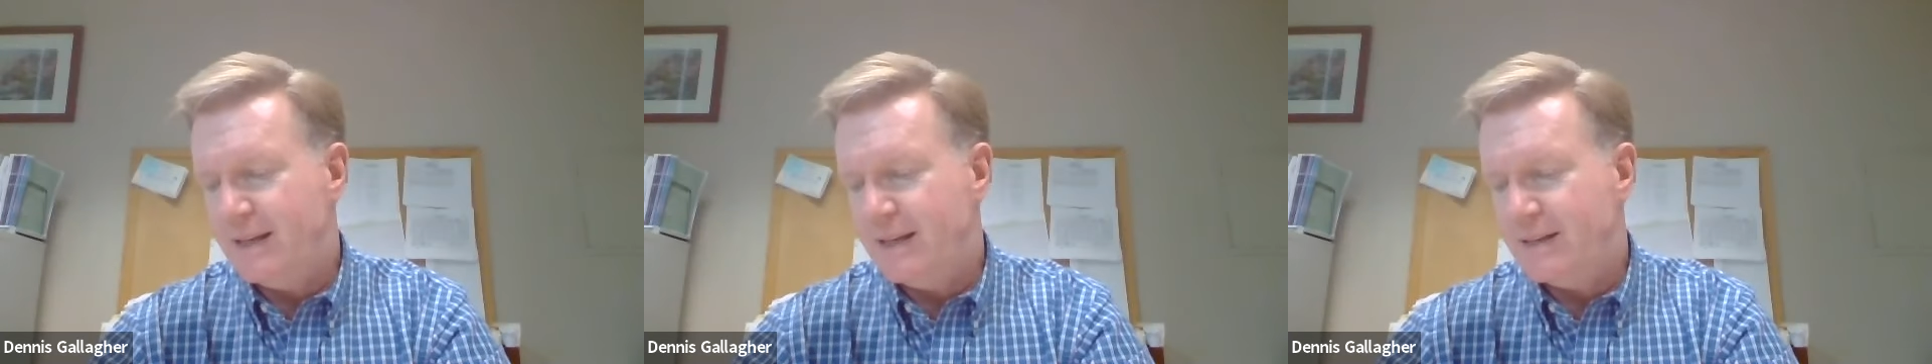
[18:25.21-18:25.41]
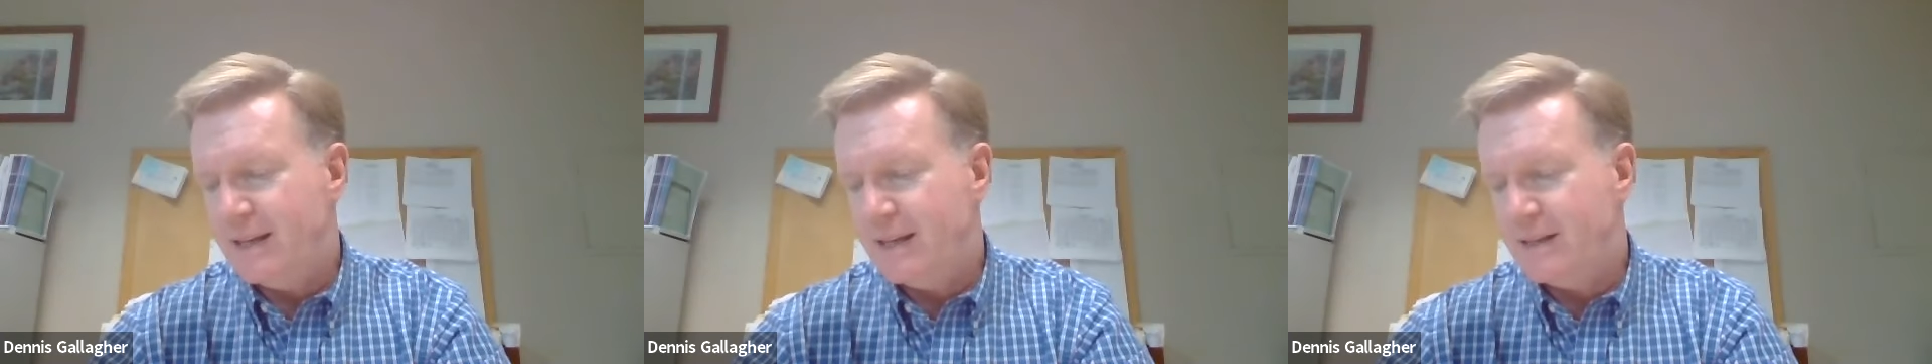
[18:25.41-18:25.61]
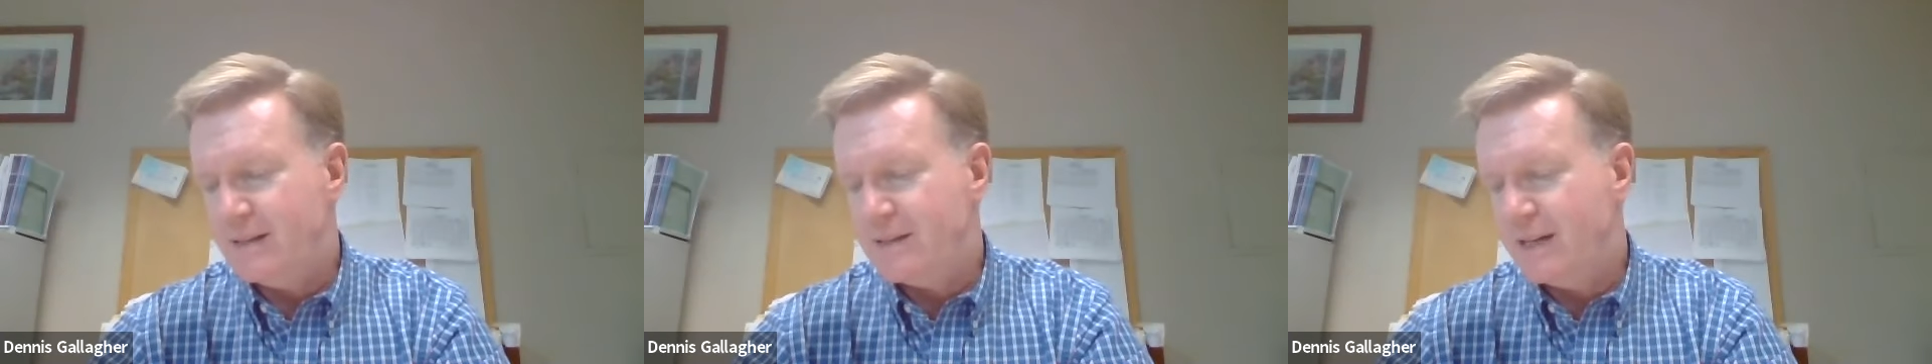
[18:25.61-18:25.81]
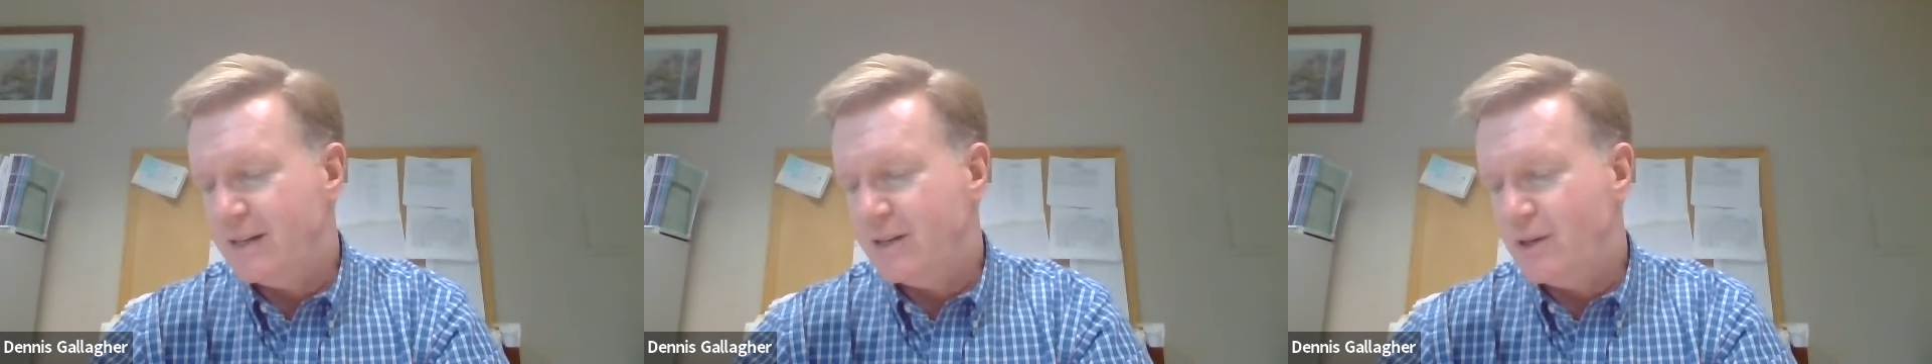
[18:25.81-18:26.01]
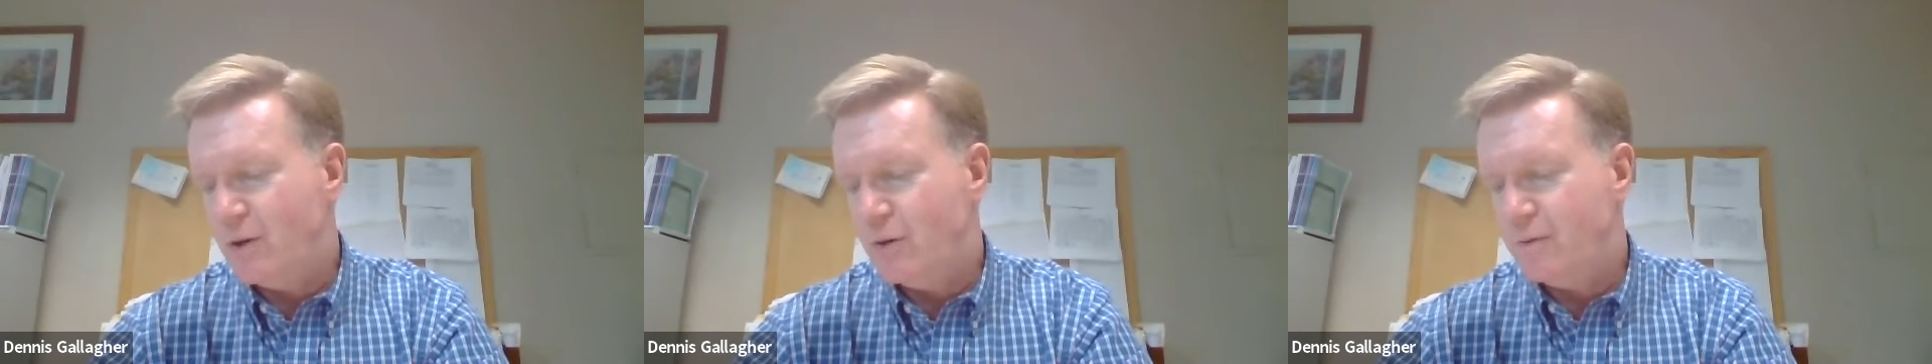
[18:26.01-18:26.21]
and, and
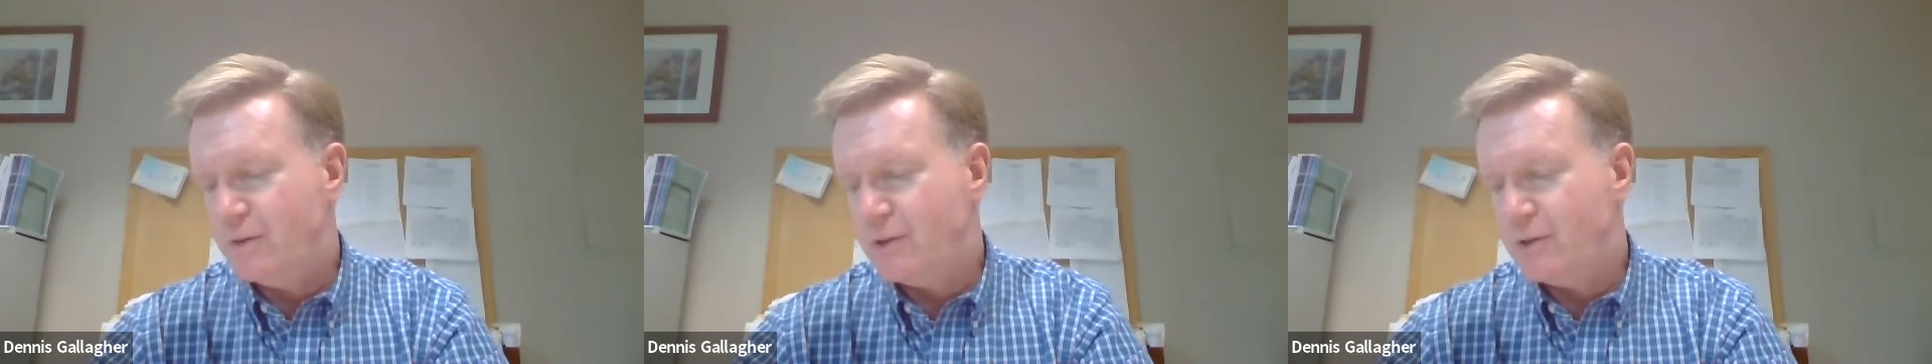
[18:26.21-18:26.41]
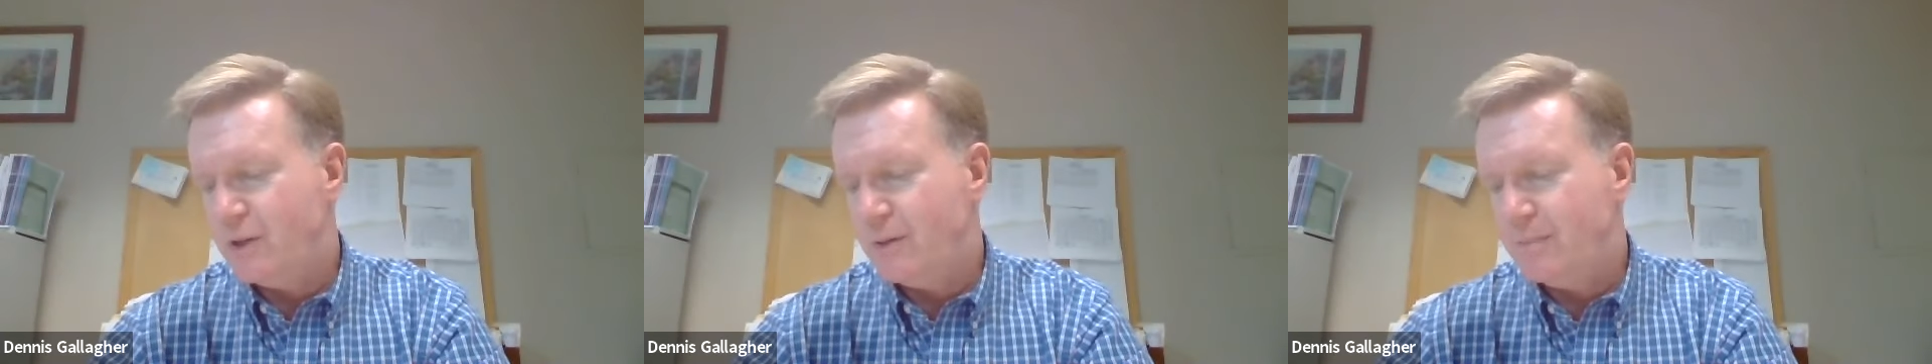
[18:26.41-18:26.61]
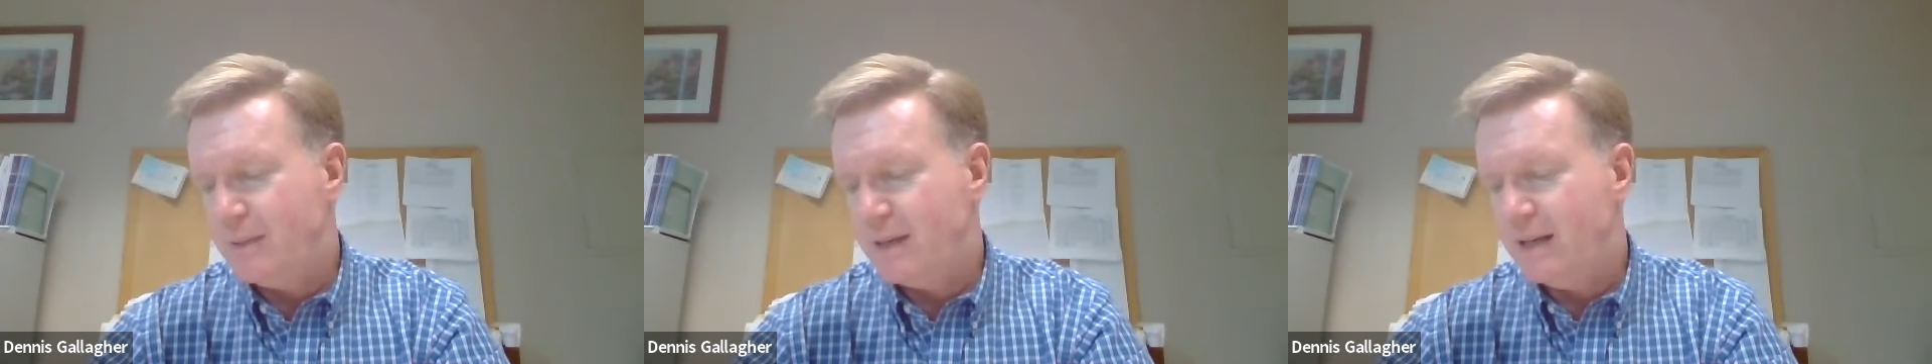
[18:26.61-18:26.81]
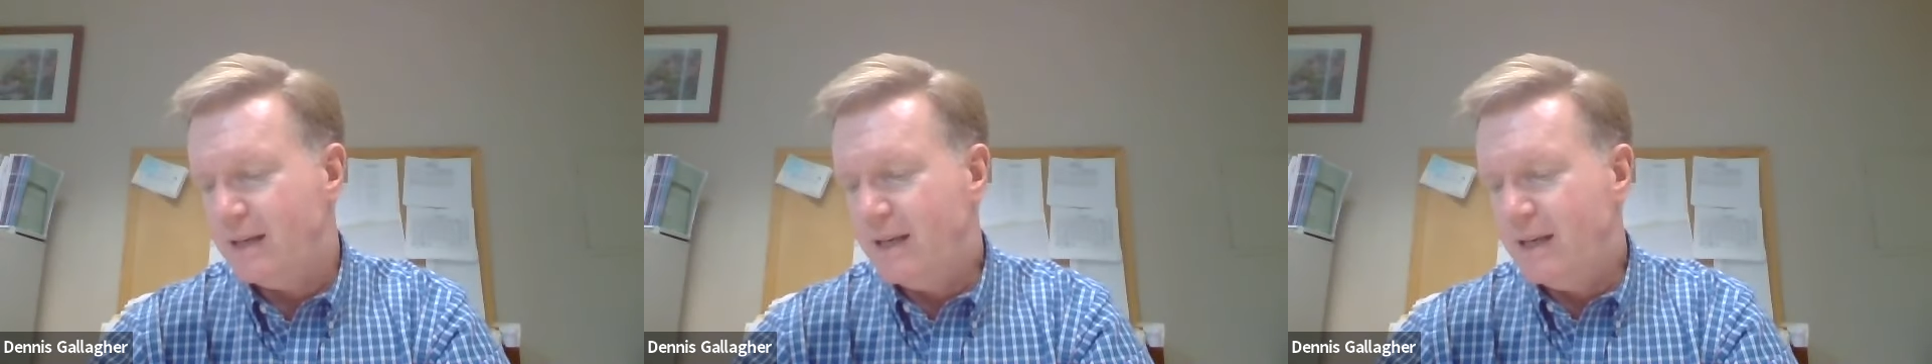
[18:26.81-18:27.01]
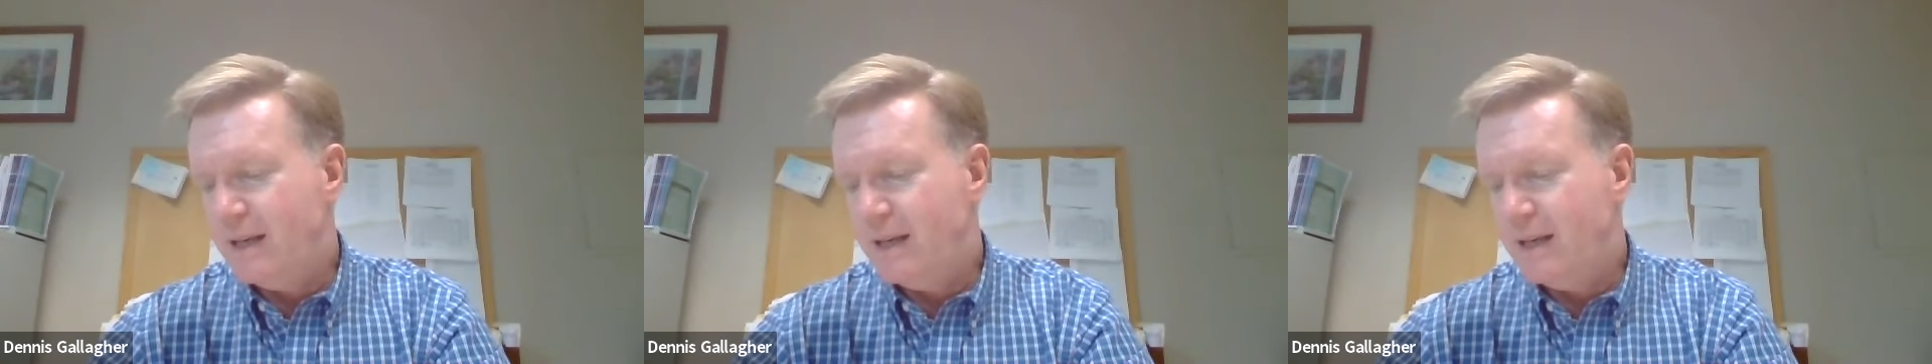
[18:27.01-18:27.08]
send it over to you, but